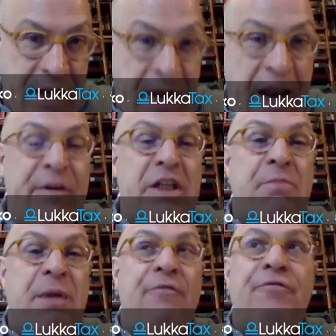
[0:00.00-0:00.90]
and having
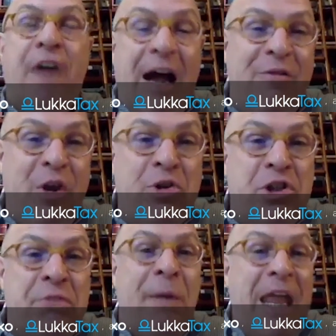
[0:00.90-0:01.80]
spent 5 years
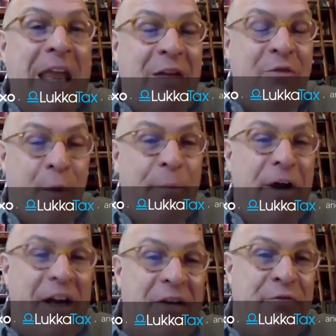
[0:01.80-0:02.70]
begging for
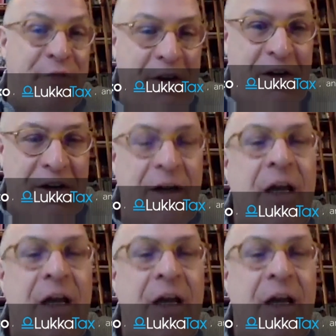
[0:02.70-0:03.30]
money to fund it,